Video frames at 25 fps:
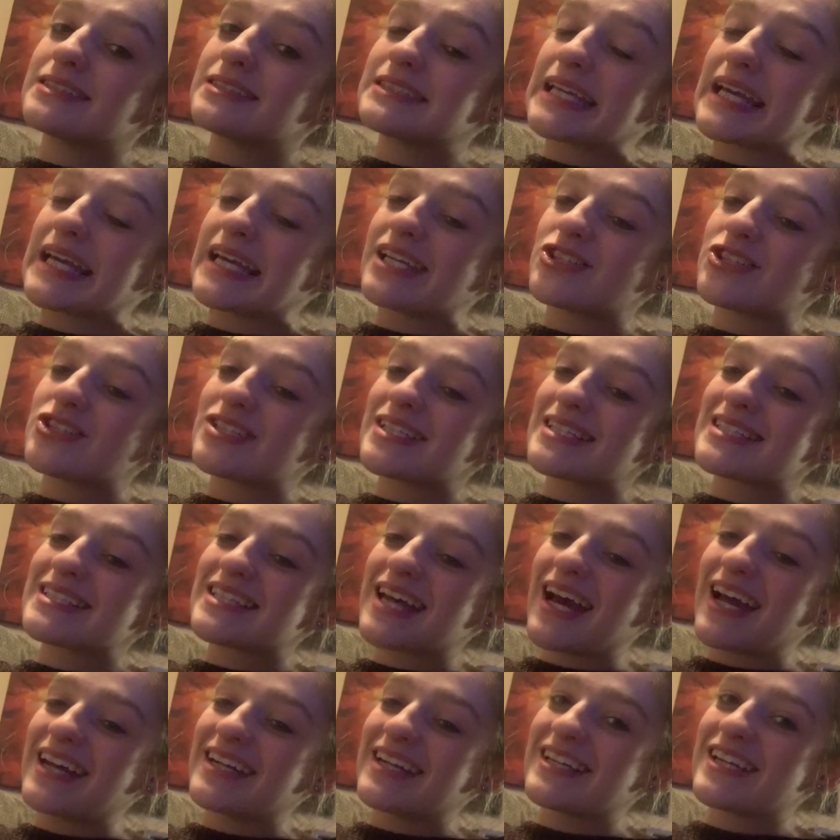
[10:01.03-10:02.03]
Gage
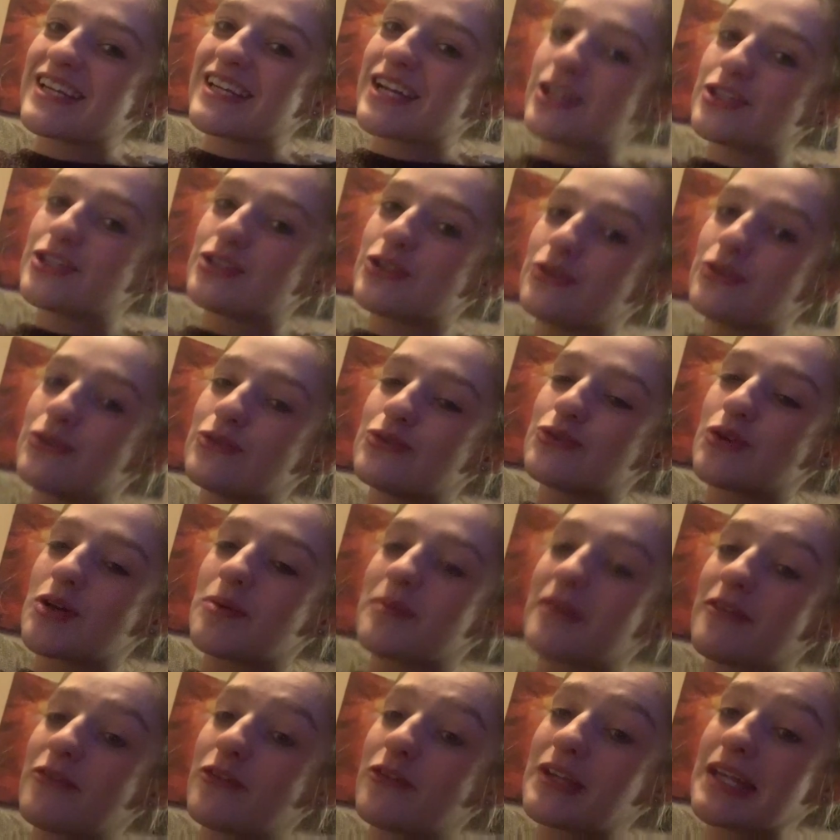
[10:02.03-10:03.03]
decided to join
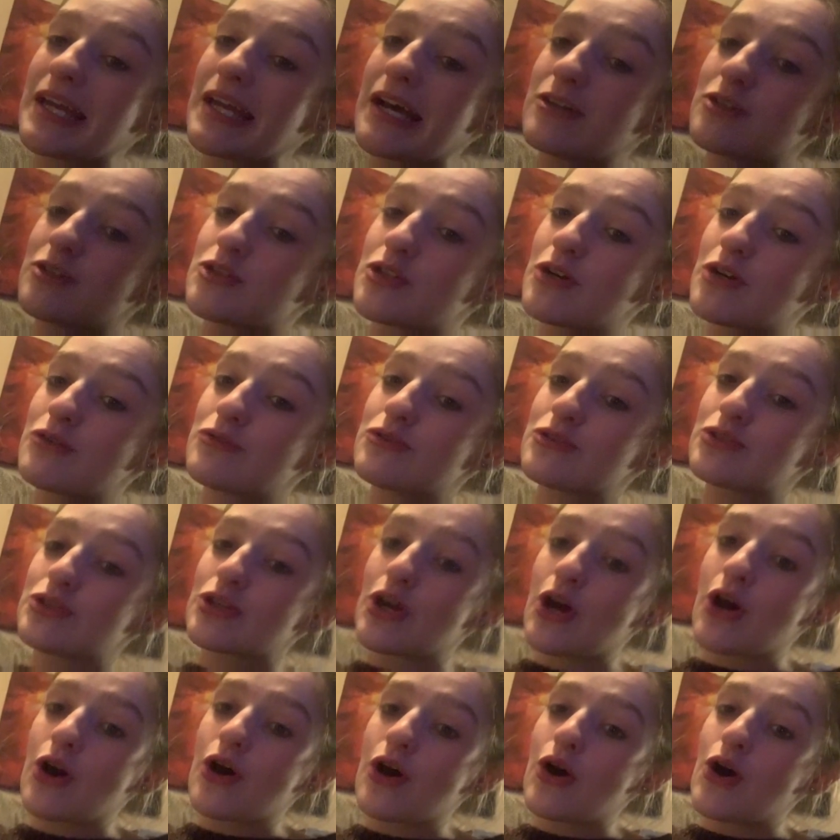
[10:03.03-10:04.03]
me for the outro,
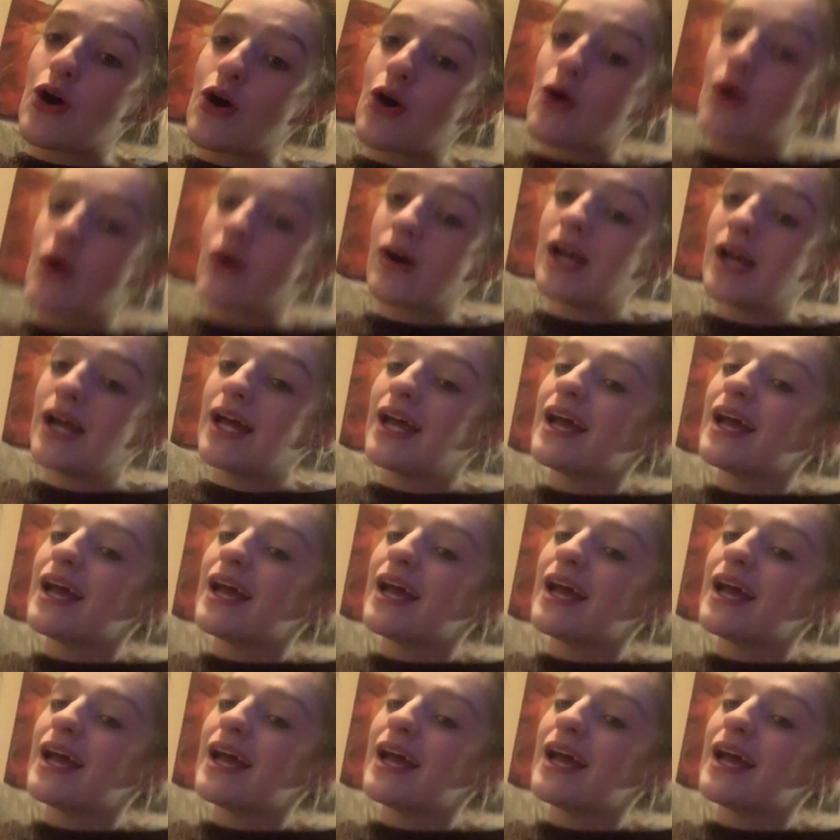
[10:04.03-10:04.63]
so